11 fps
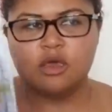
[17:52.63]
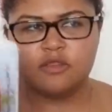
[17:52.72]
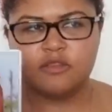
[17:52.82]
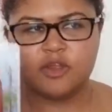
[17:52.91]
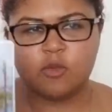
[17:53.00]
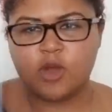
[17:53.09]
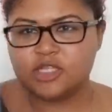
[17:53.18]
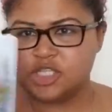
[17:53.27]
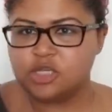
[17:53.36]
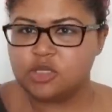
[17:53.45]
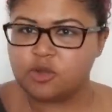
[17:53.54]
they're
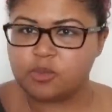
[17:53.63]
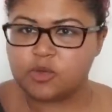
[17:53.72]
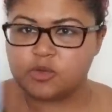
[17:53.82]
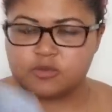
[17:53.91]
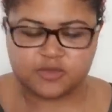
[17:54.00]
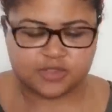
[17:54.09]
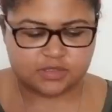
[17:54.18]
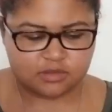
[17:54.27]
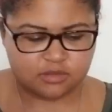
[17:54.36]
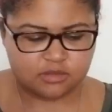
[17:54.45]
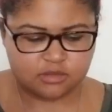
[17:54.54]
watching your moves.
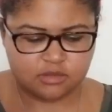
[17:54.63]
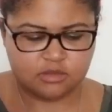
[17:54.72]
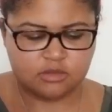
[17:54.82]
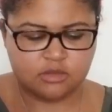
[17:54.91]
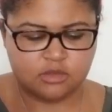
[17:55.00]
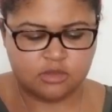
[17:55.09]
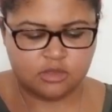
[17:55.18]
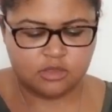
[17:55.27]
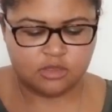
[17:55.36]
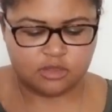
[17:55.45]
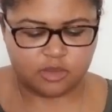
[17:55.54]

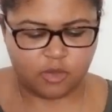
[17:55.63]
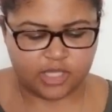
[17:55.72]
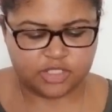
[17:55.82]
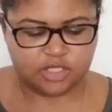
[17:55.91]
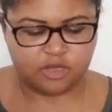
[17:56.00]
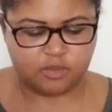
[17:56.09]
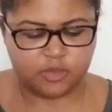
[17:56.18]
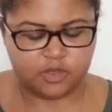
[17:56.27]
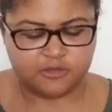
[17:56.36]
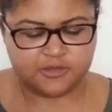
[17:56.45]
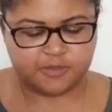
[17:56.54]
They're watching your
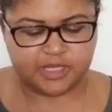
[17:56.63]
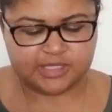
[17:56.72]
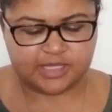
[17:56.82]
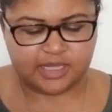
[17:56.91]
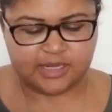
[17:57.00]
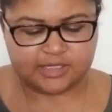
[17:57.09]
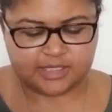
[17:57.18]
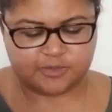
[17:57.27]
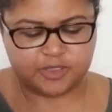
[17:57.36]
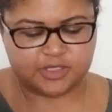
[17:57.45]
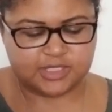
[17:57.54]
moves because again, it's this
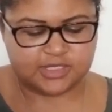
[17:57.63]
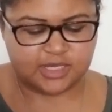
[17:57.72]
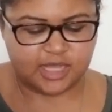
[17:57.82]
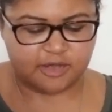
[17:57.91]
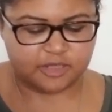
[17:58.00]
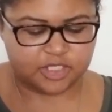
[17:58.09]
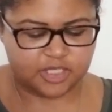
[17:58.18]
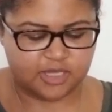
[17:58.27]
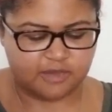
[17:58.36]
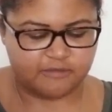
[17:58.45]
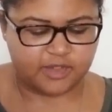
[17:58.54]
persistent energy
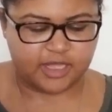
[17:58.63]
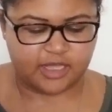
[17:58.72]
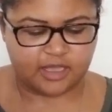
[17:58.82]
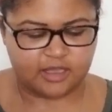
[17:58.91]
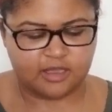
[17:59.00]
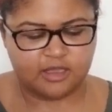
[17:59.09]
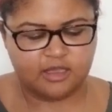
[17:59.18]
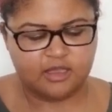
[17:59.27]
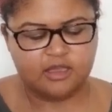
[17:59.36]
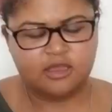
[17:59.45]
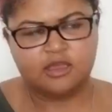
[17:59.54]
of like,
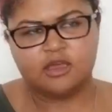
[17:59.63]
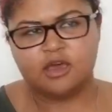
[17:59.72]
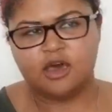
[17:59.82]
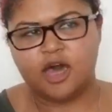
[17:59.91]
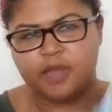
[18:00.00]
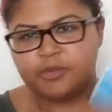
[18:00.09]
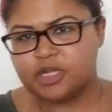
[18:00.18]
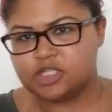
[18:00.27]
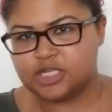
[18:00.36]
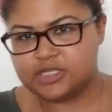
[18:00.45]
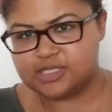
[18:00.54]
I'm going
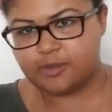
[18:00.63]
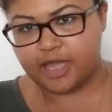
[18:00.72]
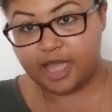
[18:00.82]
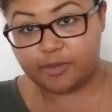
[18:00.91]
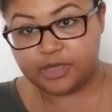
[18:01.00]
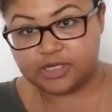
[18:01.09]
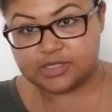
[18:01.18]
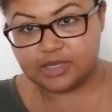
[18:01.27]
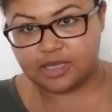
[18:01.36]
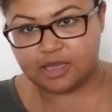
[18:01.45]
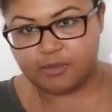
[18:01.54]
to chase down my happiness to
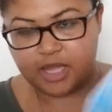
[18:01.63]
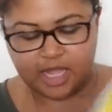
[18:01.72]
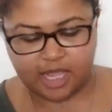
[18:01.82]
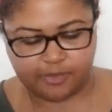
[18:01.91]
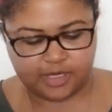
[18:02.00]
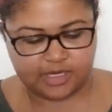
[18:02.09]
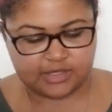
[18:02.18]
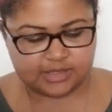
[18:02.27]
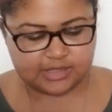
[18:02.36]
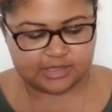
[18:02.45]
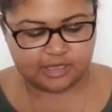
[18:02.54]
like get my
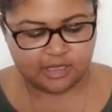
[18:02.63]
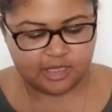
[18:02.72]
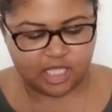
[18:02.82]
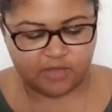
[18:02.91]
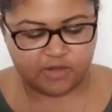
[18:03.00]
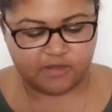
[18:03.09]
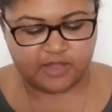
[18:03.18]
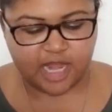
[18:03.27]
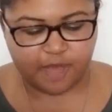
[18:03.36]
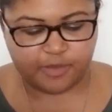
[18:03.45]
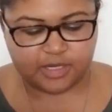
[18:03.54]
happiness. Even if that
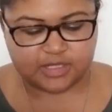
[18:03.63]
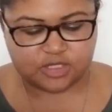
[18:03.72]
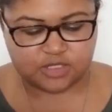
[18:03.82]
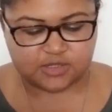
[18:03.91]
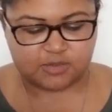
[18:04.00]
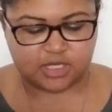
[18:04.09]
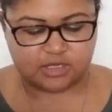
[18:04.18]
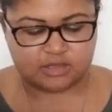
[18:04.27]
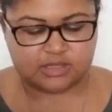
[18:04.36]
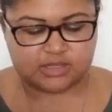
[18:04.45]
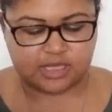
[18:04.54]
happiness just means